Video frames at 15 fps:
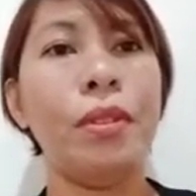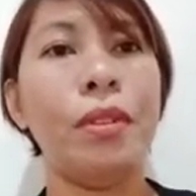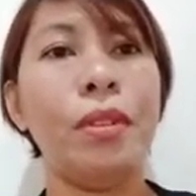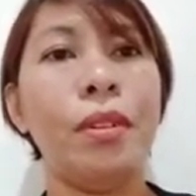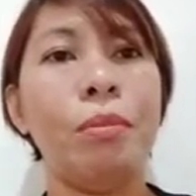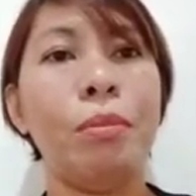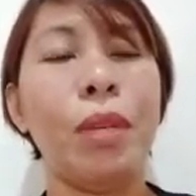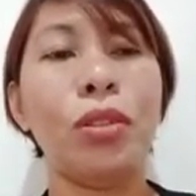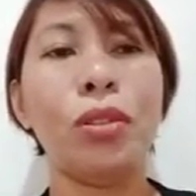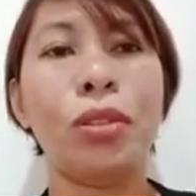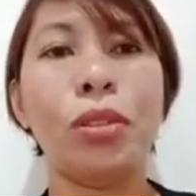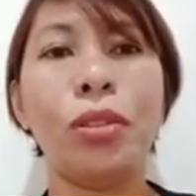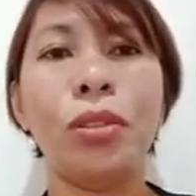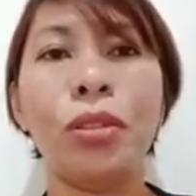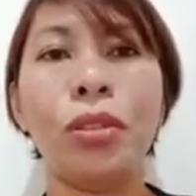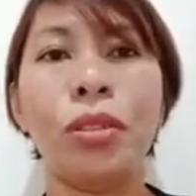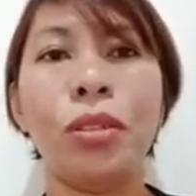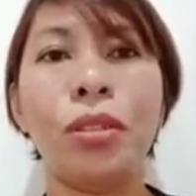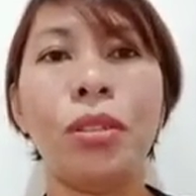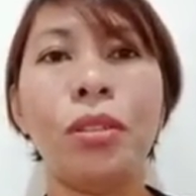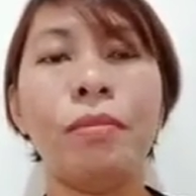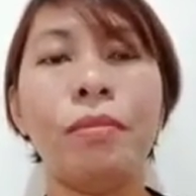pictures
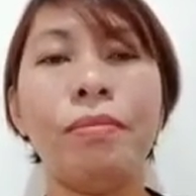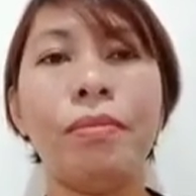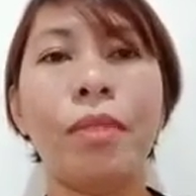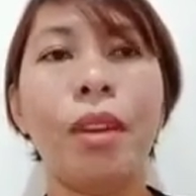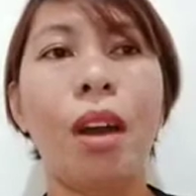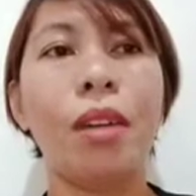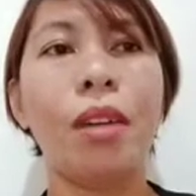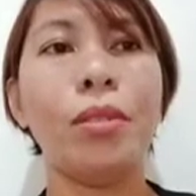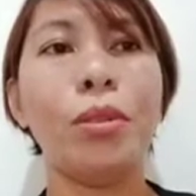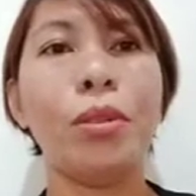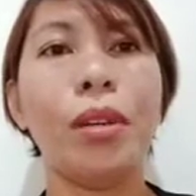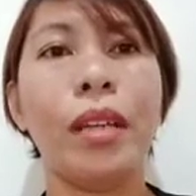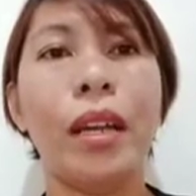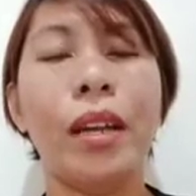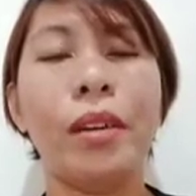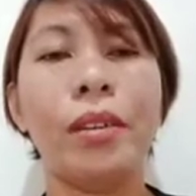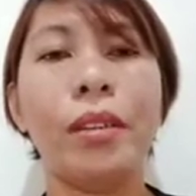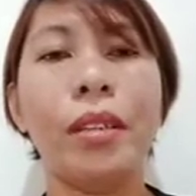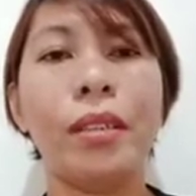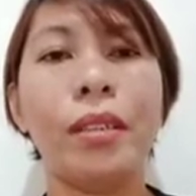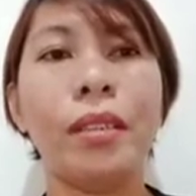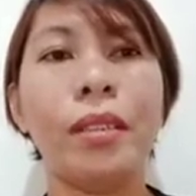on rural areas.